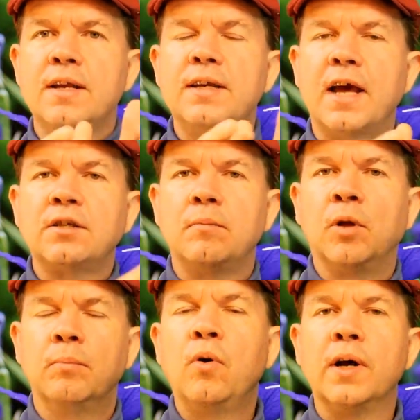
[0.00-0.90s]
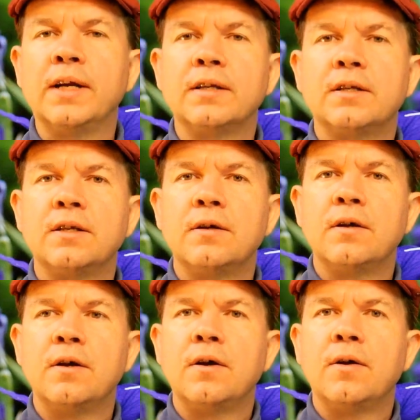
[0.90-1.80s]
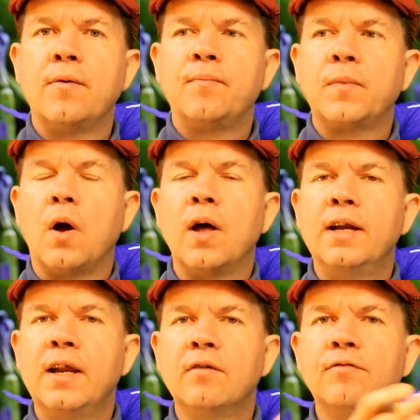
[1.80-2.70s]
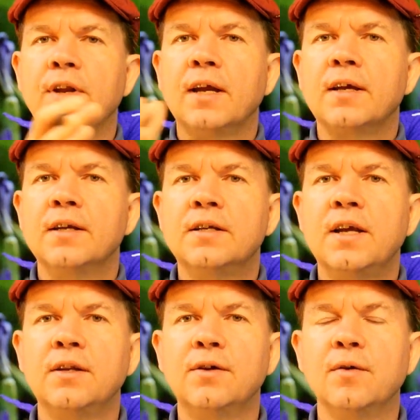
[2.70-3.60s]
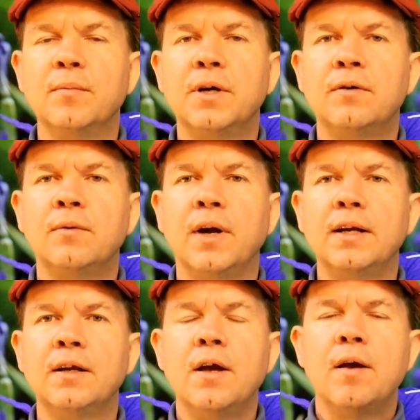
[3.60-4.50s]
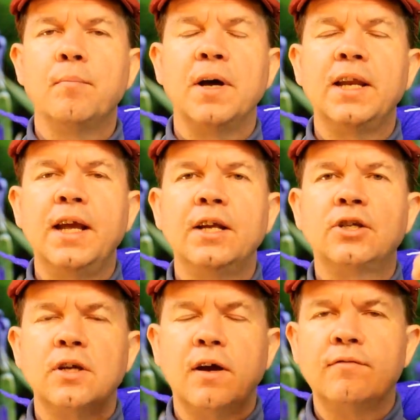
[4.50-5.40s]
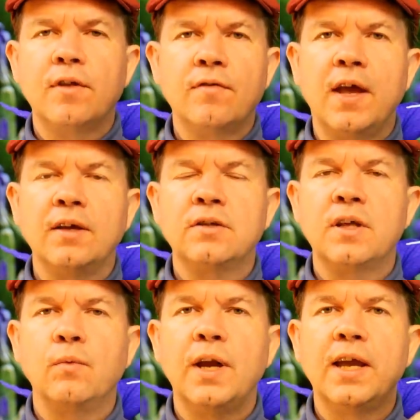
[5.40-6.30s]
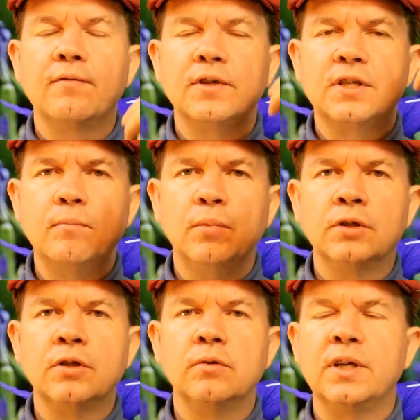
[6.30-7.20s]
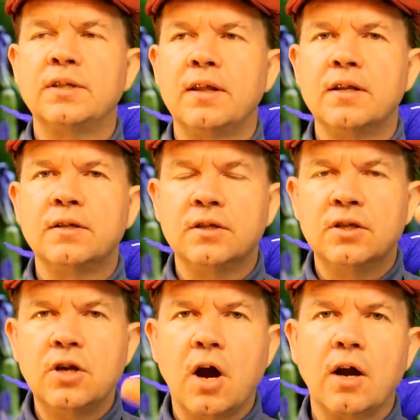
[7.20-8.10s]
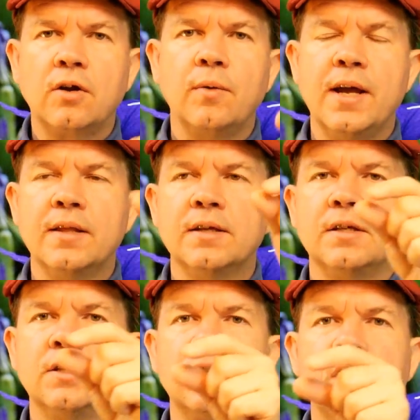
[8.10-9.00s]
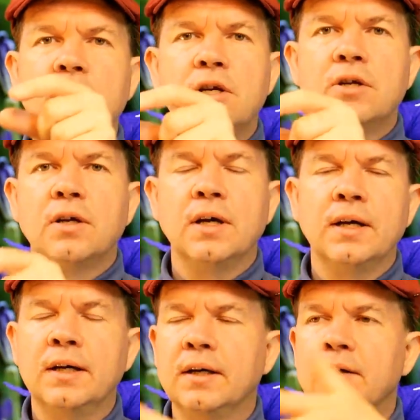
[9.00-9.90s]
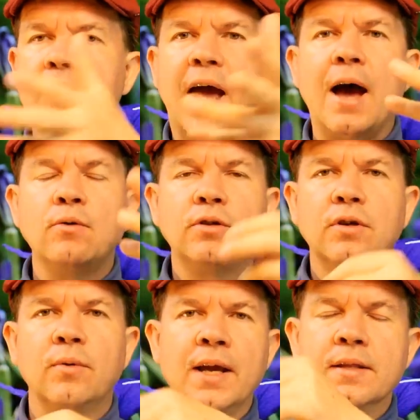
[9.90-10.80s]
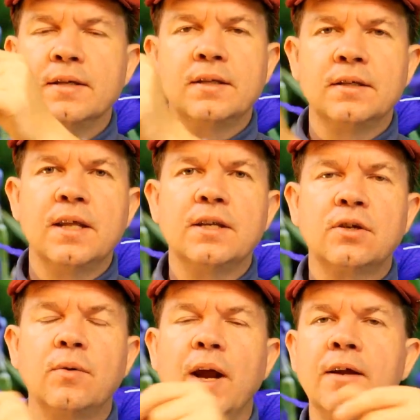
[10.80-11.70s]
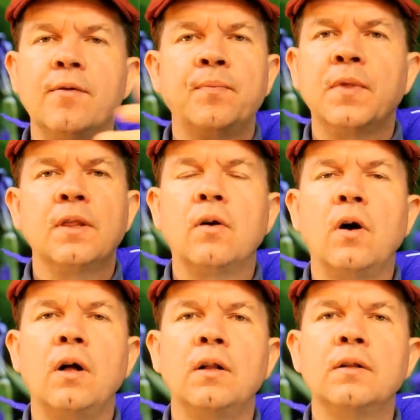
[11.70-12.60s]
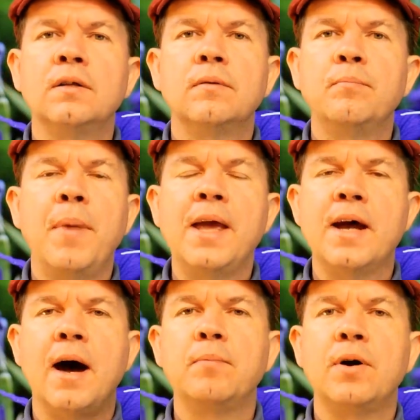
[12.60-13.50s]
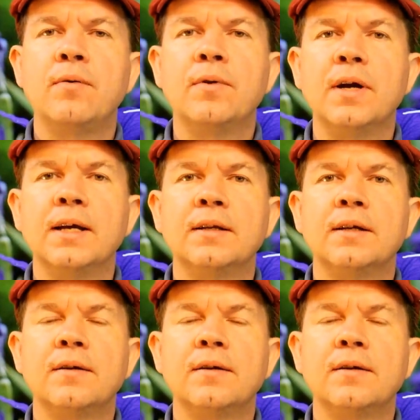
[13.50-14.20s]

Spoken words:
decimal points on an infinite continuum, right? But each of the things that we give a symbol to, we say this is dark gray, this is house gray, this is this gray. They're all made up, right?